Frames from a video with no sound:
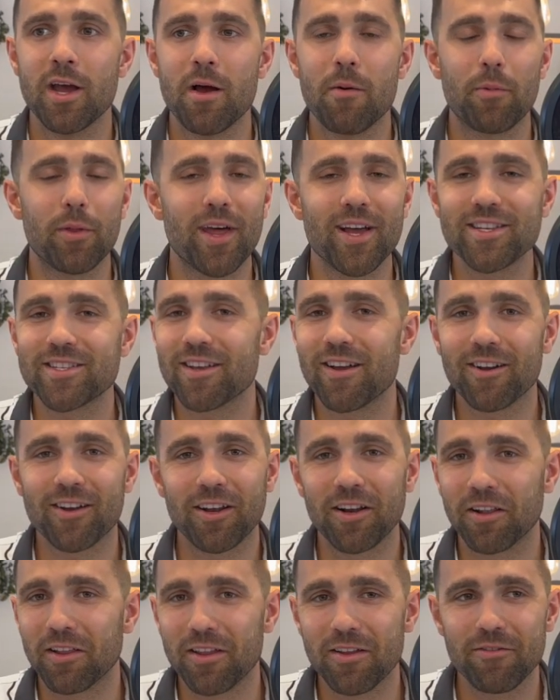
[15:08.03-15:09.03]
But that's not
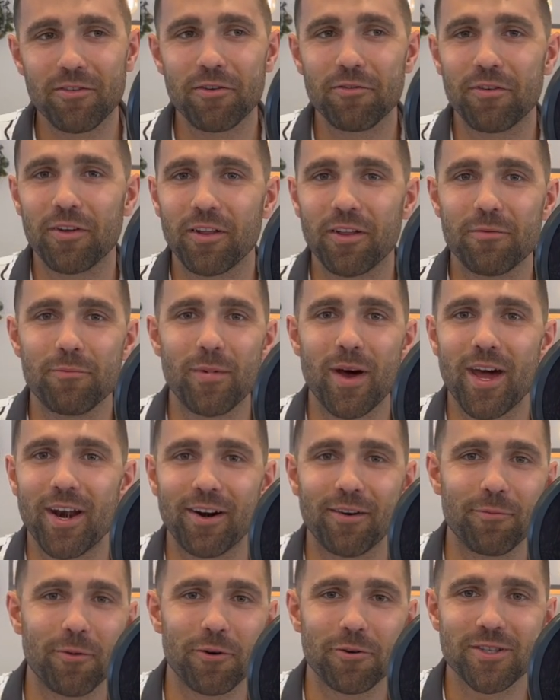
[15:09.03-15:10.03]
going to leave you feeling
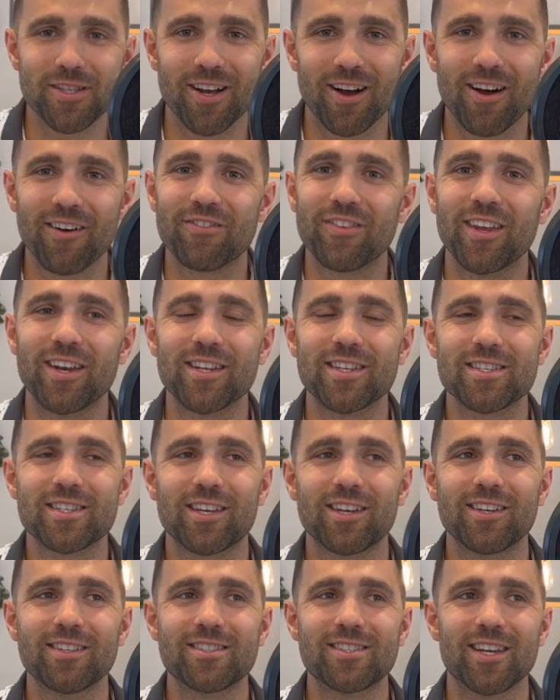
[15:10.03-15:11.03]
better most often. It's
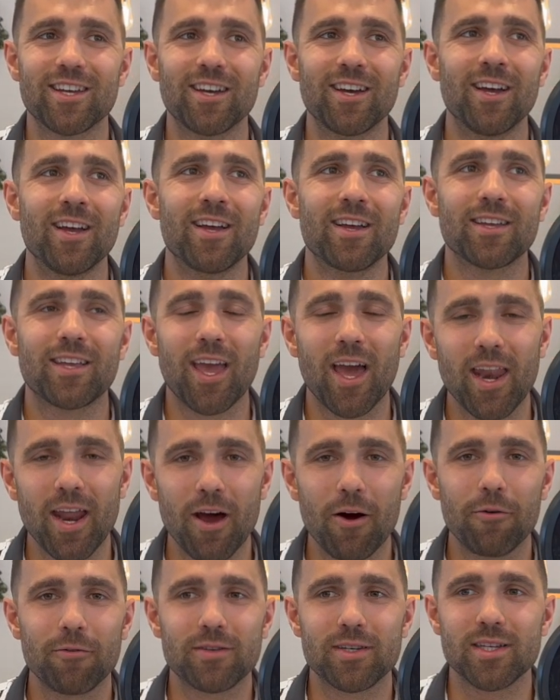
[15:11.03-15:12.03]
good to get
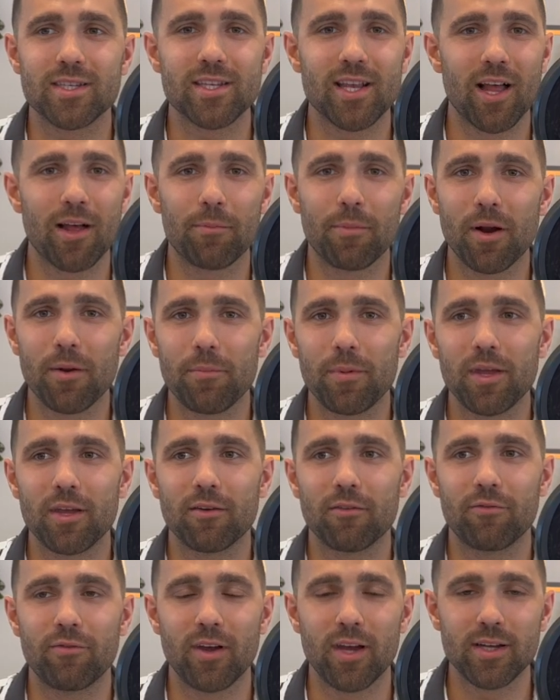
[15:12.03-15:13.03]
out, to celebrate being
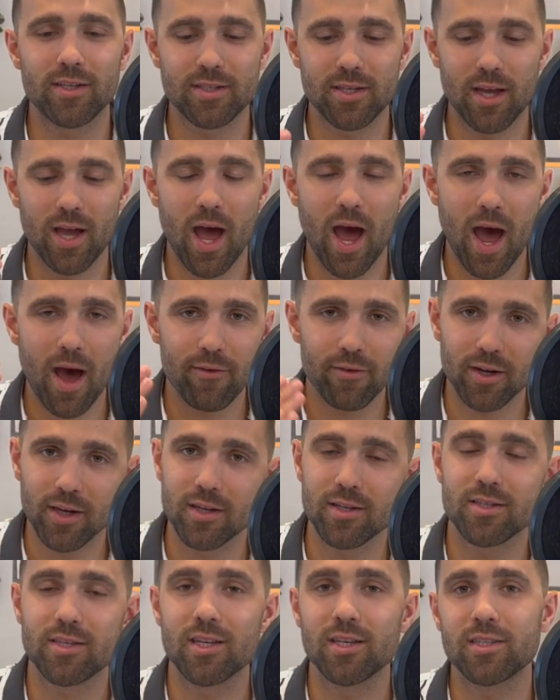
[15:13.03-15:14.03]
fit, to have a
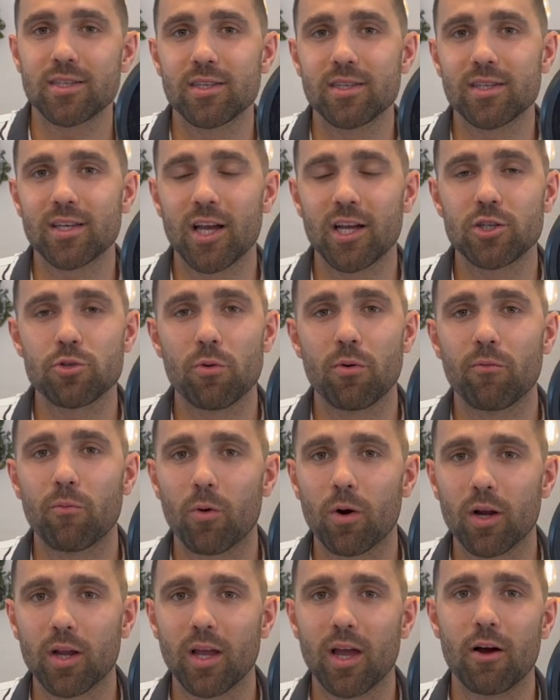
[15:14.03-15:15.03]
consistent schedule of
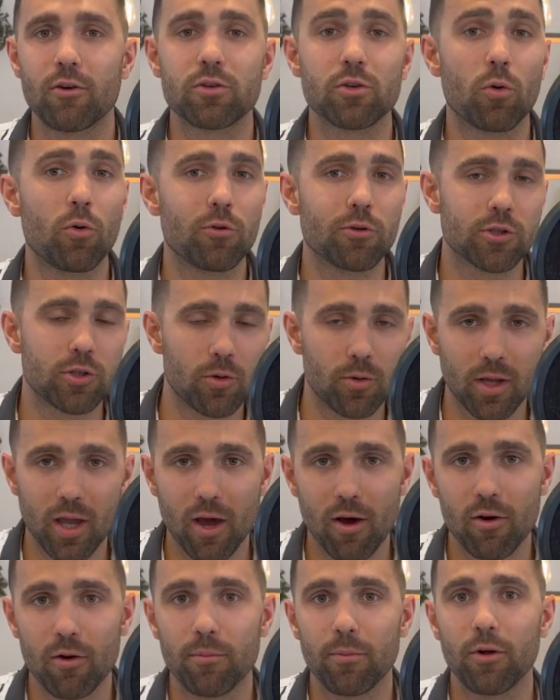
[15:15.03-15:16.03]
working out, to hold you
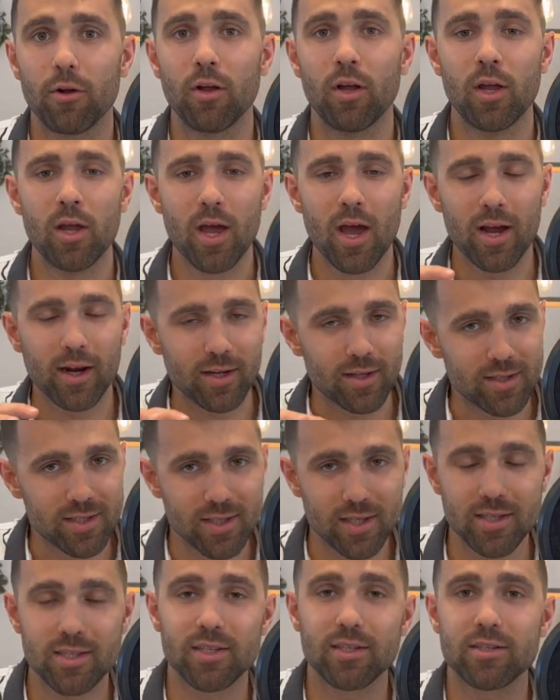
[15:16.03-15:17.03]
accountable, a
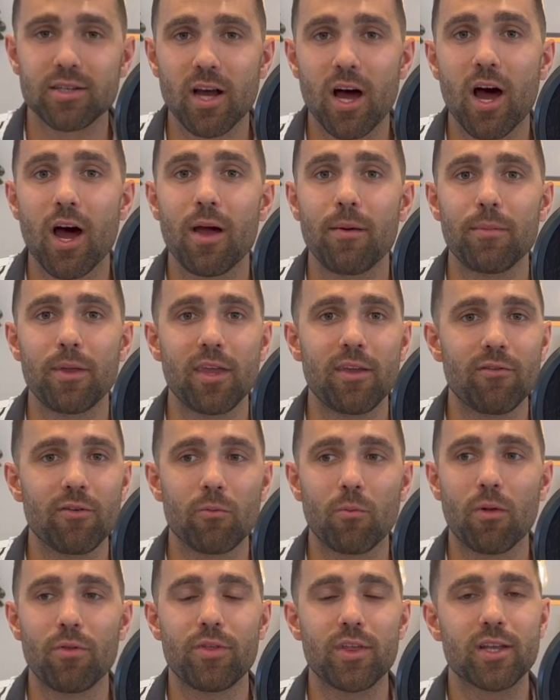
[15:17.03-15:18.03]
consistent time, even
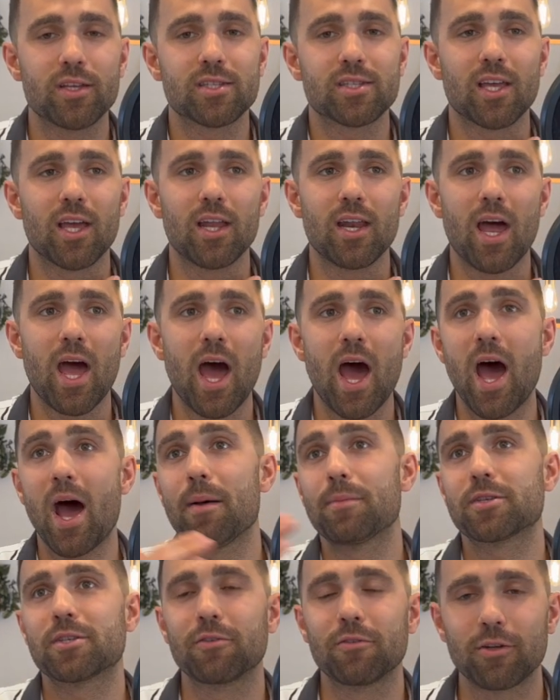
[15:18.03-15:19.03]
when things get
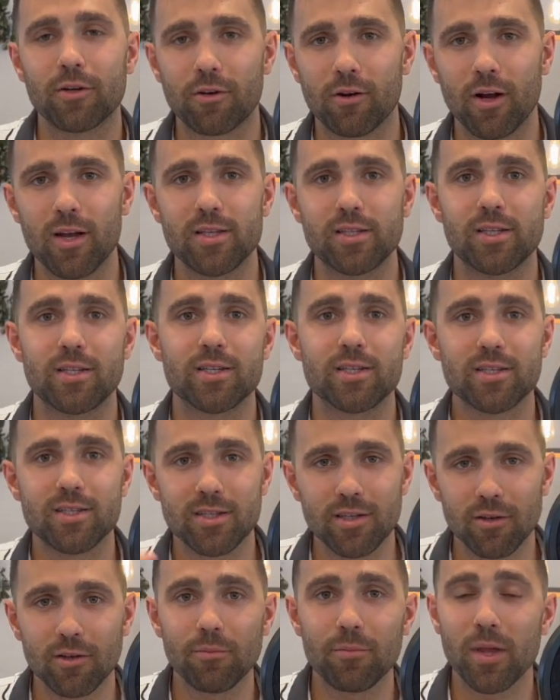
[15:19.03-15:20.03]
absolutely crazy to
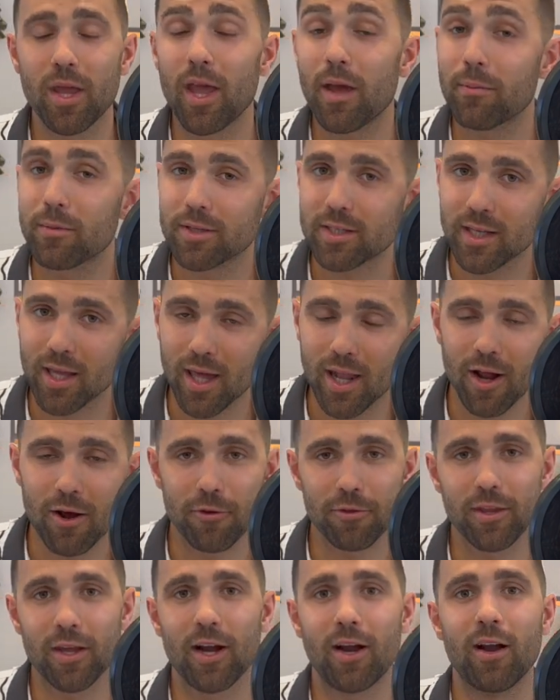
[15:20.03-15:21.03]
still be able to get
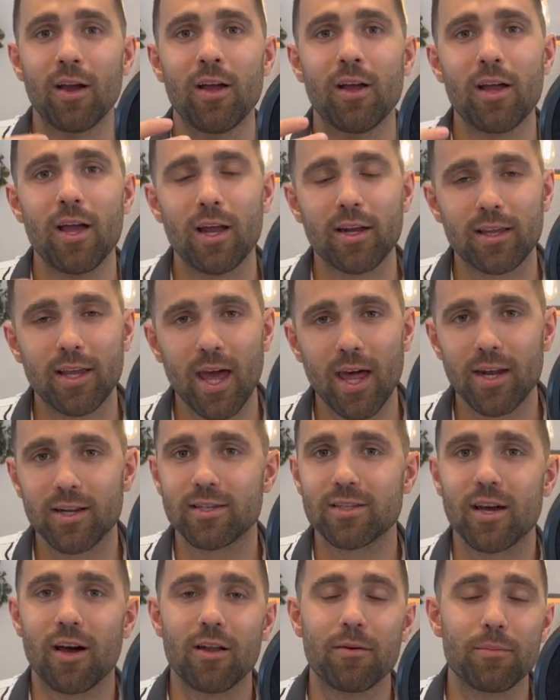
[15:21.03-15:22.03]
out there and get it
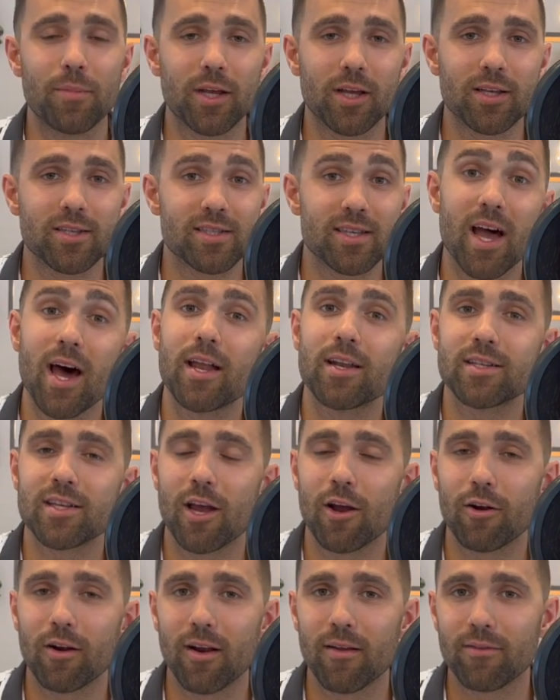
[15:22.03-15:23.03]
done because that is how
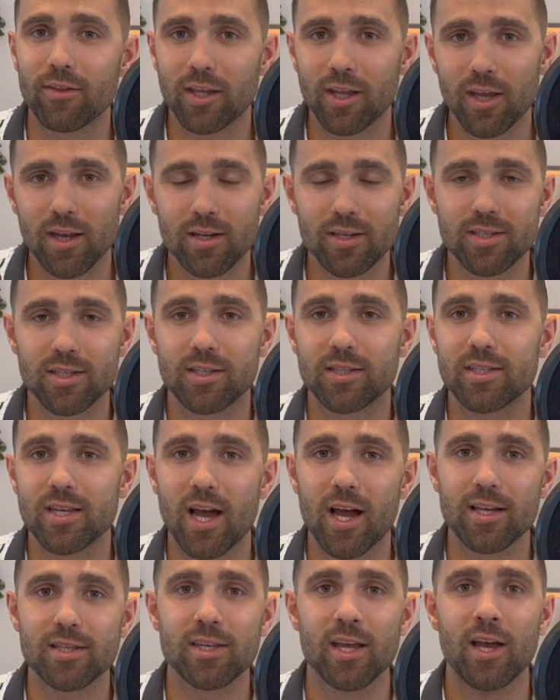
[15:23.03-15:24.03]
you're going to have the key to
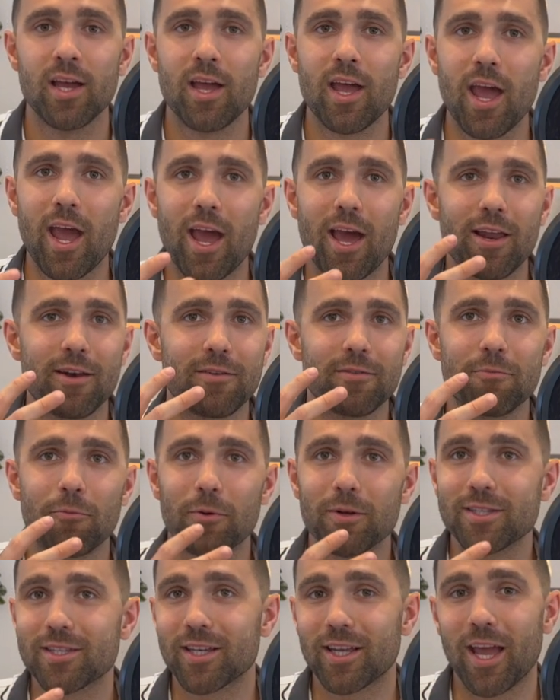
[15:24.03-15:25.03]
success. And
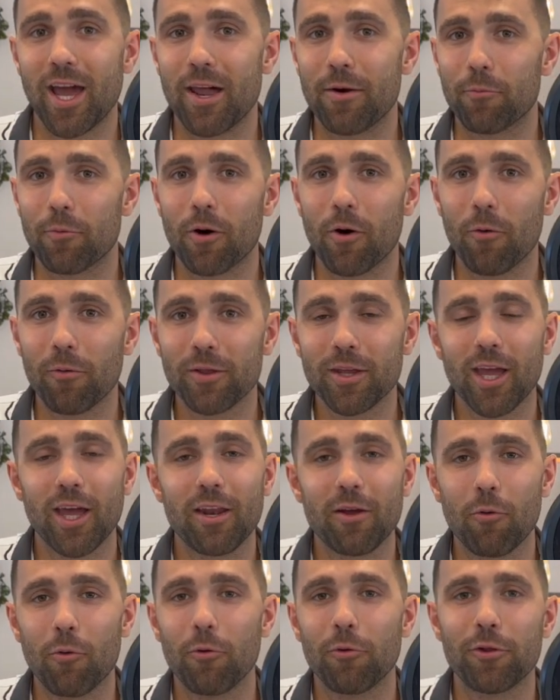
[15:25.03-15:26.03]
once again, we're only
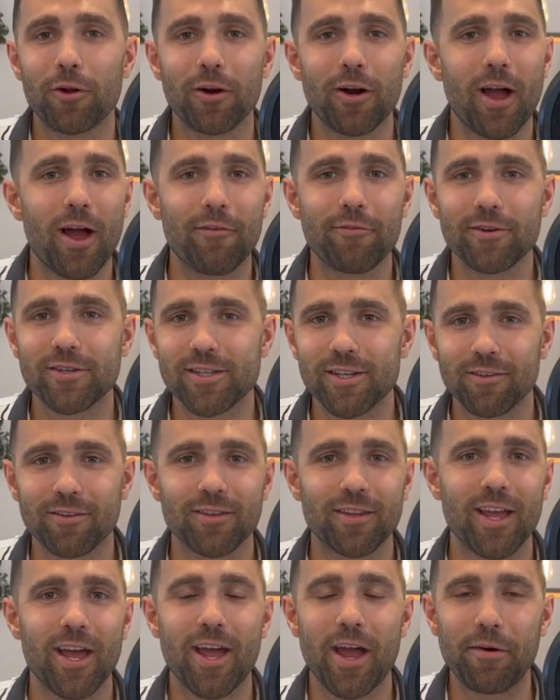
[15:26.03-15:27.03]
getting older every single
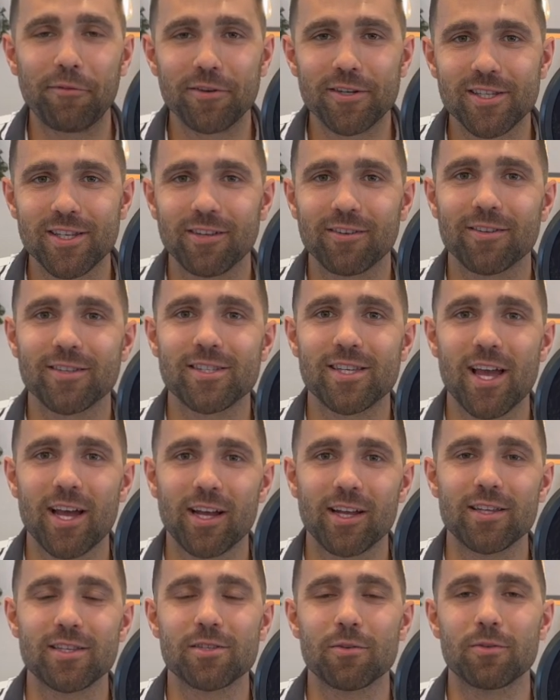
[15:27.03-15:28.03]
day, every single
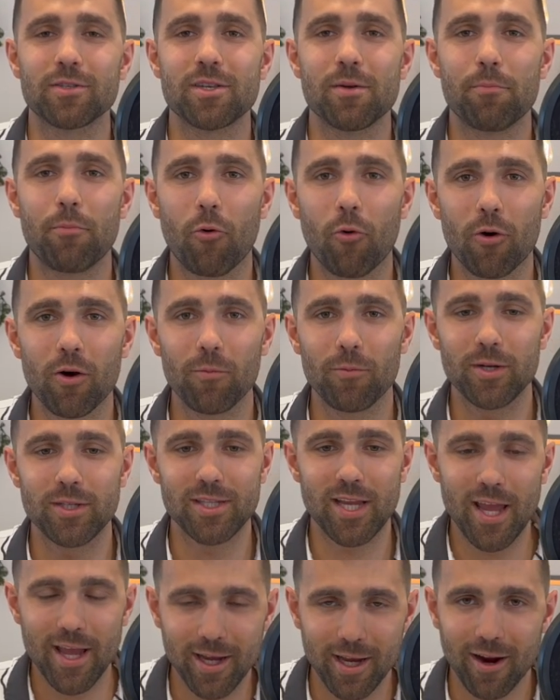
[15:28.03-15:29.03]
second. So it's important we
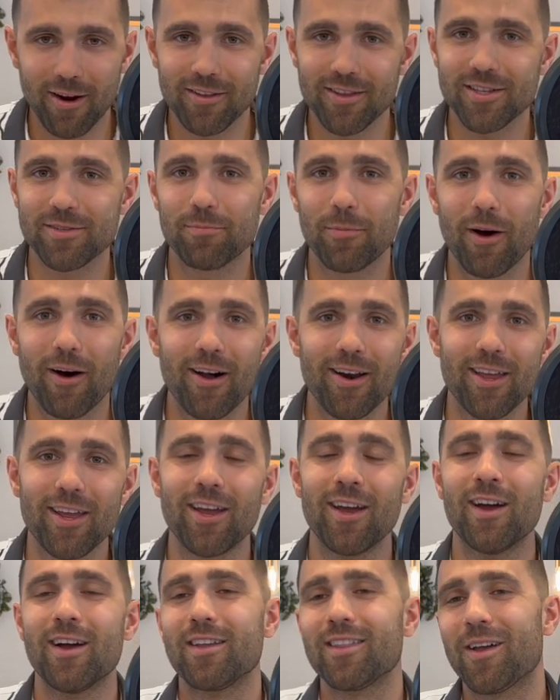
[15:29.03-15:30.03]
take care of this body
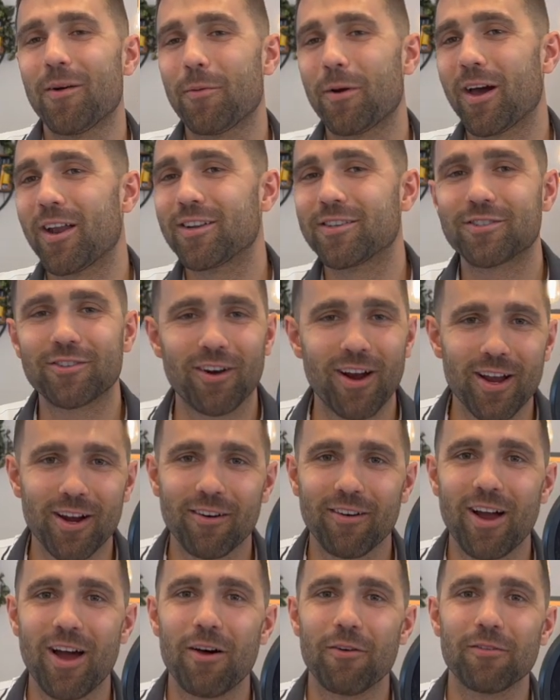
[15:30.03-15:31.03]
that we got to drag
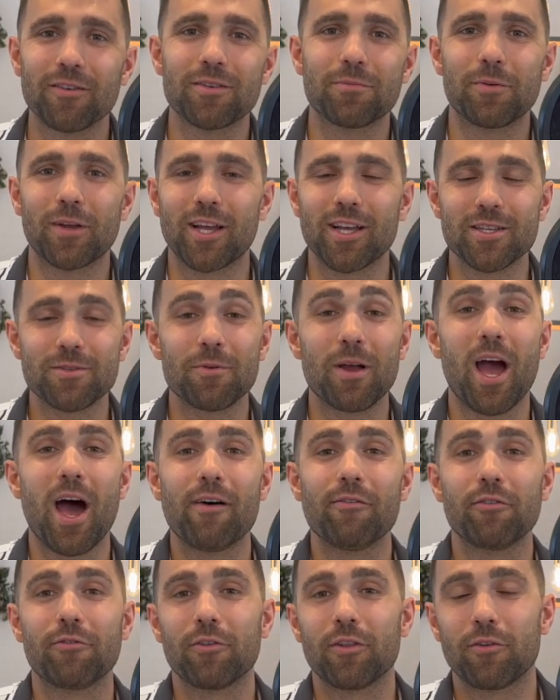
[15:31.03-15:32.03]
around because we
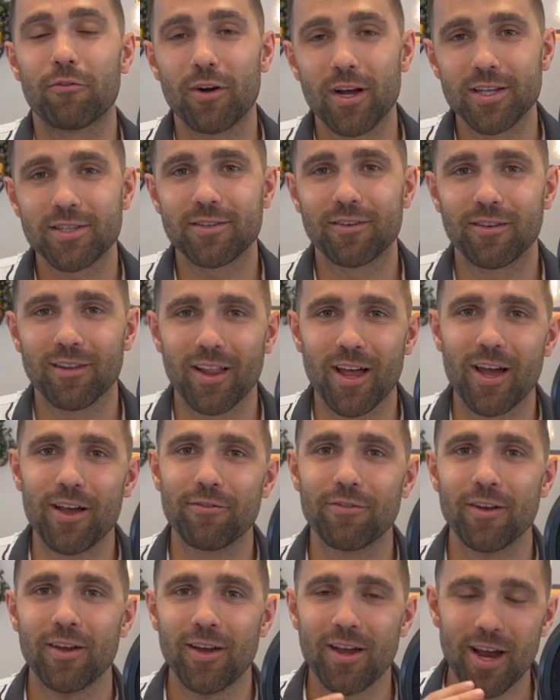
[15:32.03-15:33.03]
have it for the rest of your
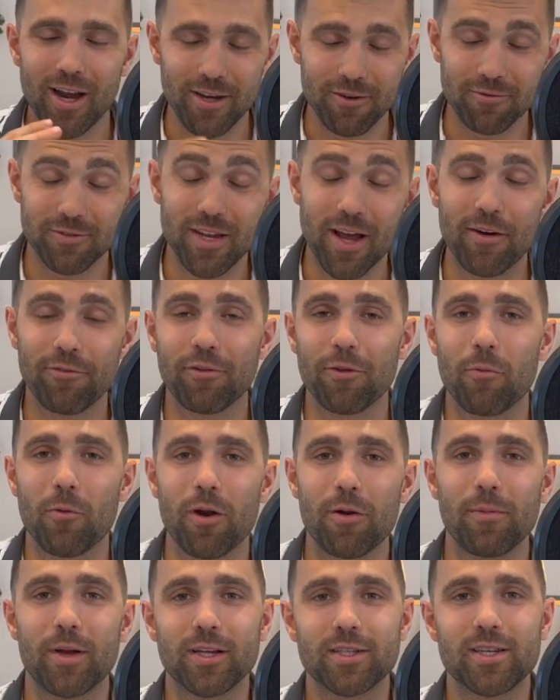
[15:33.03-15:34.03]
life. And you definitely want
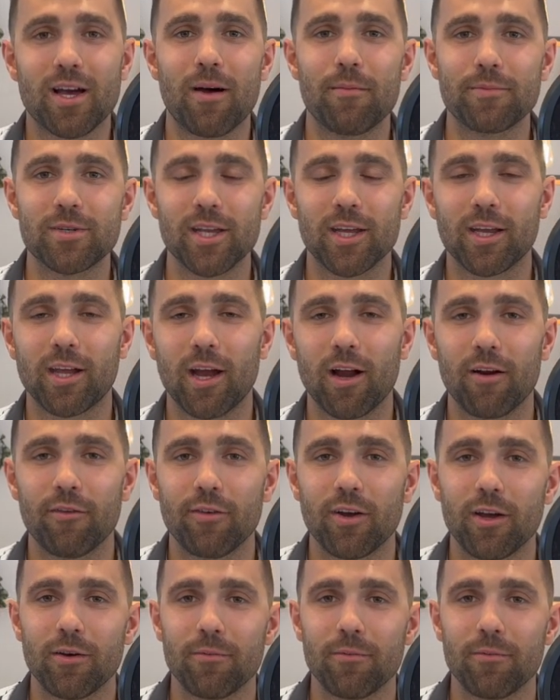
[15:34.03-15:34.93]
to make time to take care of it.